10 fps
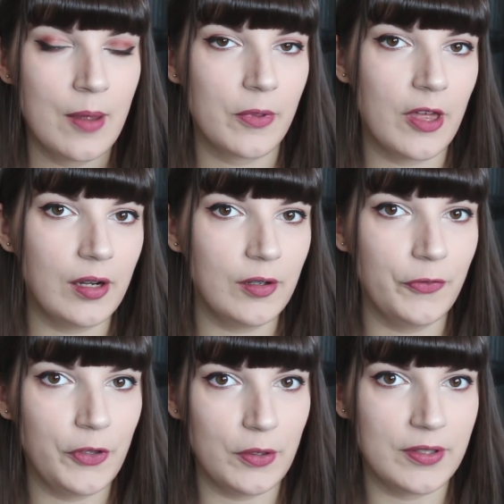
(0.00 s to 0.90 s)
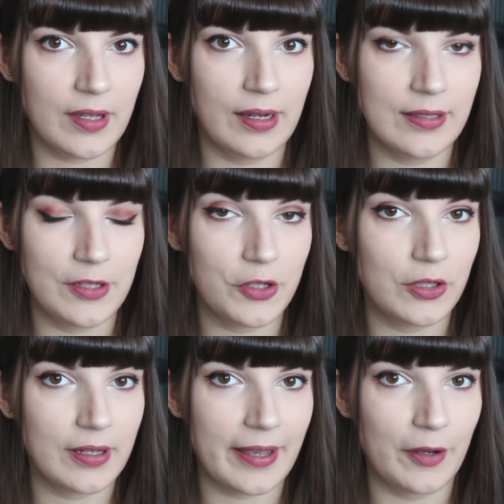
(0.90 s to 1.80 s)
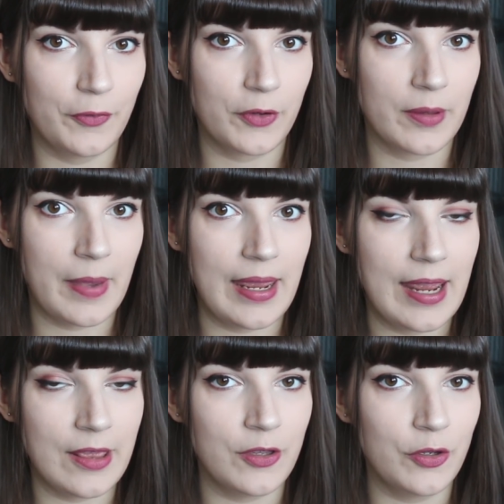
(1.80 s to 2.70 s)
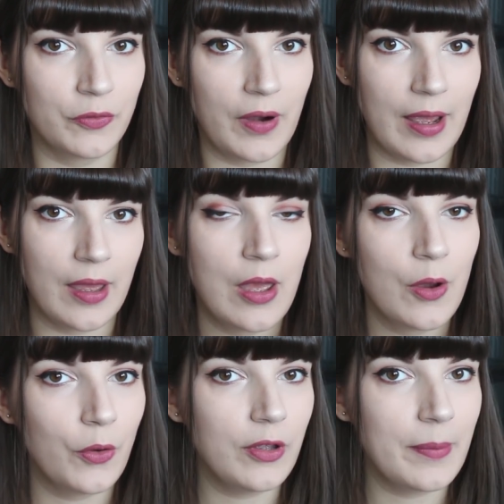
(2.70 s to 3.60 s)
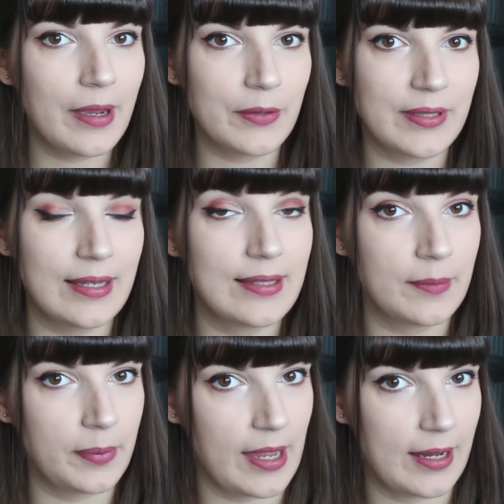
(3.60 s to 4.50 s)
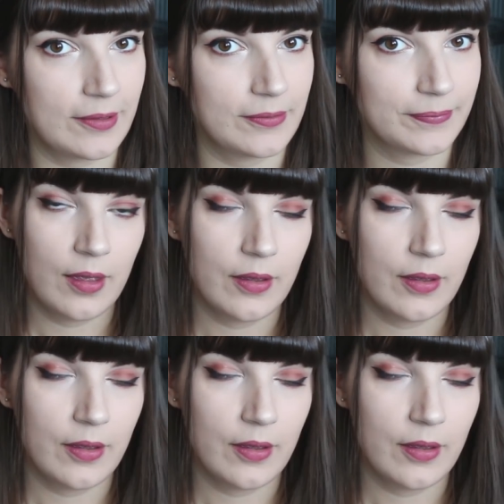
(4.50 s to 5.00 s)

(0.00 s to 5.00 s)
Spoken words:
but there are a few signs that you can look out for that may hint that your rat or your mouse is in pain.